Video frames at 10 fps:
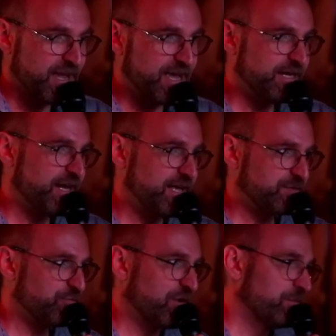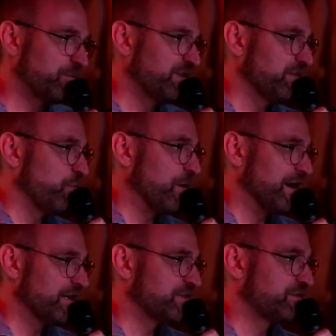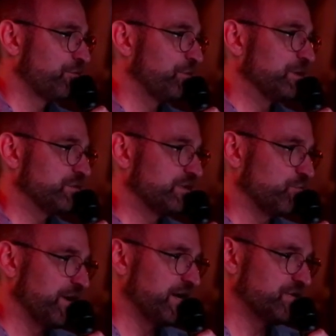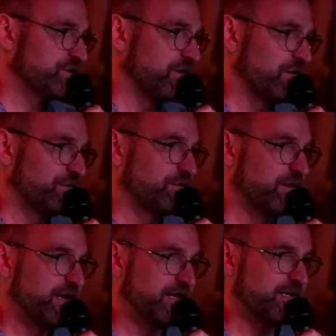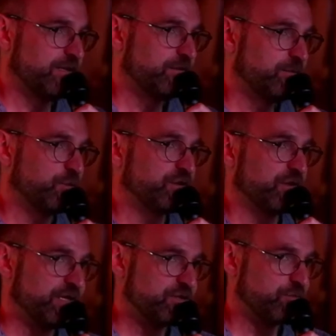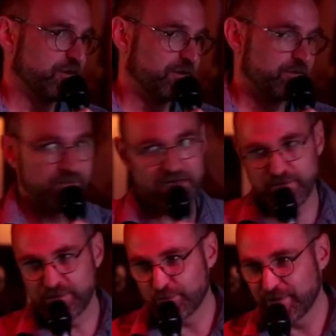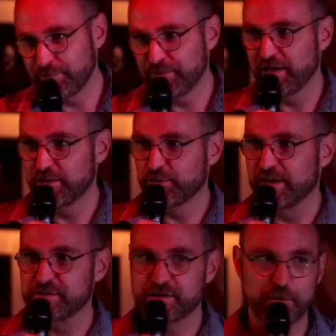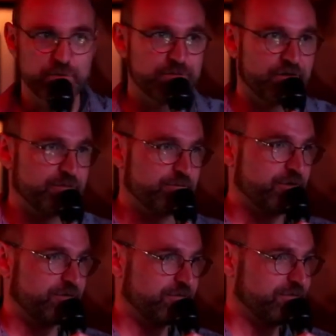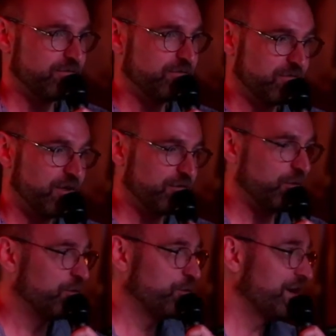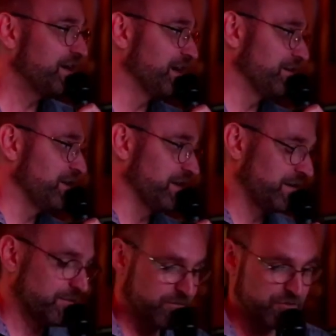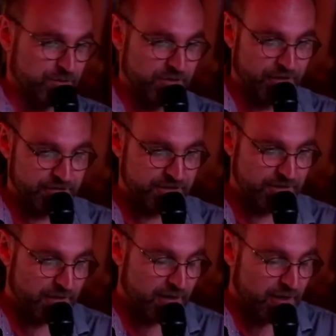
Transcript: it has probably the widest frequency range of any musical instrument. Maybe the grand piano gets close, but not all the way, I think, to be honest.